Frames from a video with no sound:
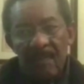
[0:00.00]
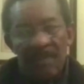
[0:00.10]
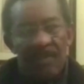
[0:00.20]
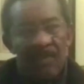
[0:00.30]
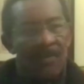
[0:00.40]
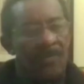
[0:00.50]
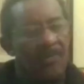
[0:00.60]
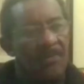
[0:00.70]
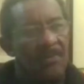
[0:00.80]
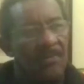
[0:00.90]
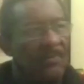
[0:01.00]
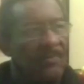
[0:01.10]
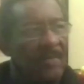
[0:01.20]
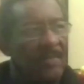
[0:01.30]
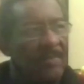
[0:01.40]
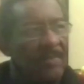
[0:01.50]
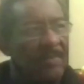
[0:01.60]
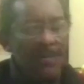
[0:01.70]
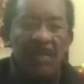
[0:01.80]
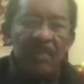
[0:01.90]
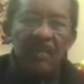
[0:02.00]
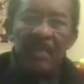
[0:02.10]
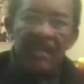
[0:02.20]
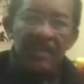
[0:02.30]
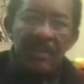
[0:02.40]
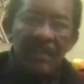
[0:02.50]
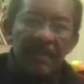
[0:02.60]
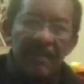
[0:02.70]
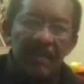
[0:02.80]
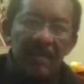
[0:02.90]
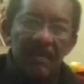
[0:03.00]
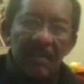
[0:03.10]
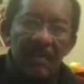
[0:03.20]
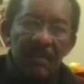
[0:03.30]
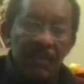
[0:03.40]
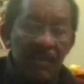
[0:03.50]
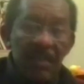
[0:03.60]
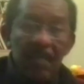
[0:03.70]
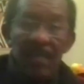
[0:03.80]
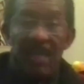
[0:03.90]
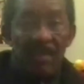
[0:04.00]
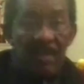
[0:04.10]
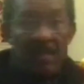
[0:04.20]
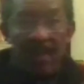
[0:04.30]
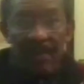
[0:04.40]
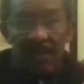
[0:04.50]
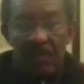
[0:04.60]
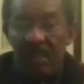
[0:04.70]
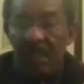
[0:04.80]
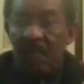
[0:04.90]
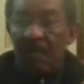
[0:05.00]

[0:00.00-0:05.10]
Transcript: And so you won't find them in a white people magazine. But if you're looking at Ebony magazine, which is